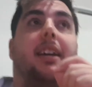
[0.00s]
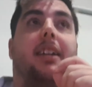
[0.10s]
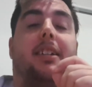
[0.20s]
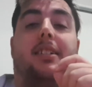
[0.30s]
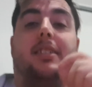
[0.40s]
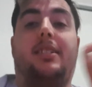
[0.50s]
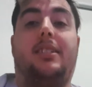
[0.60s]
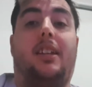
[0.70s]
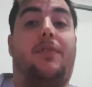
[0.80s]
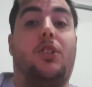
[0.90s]

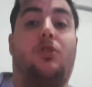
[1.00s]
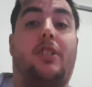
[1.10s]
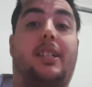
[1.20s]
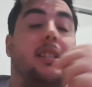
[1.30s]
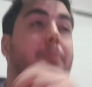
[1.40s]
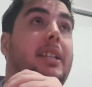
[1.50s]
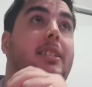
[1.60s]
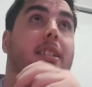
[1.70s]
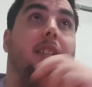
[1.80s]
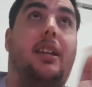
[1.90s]
and if you're
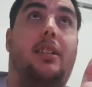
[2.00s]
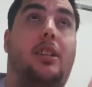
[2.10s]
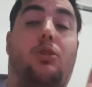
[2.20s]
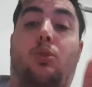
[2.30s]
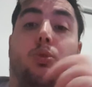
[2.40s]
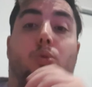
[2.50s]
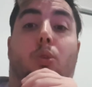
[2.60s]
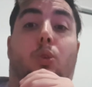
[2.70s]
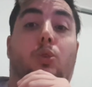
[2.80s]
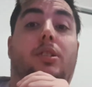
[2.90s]
expecting any cool,
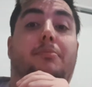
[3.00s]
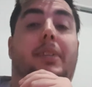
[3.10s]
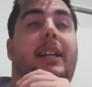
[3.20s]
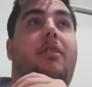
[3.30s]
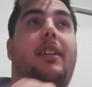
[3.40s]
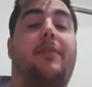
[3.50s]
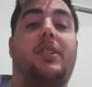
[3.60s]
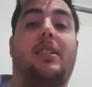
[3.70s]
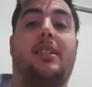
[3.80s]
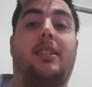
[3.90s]
awesome power out of
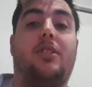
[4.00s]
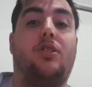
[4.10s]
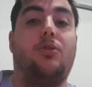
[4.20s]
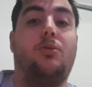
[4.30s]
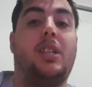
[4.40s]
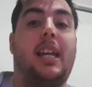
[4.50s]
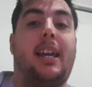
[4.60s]
the celestials,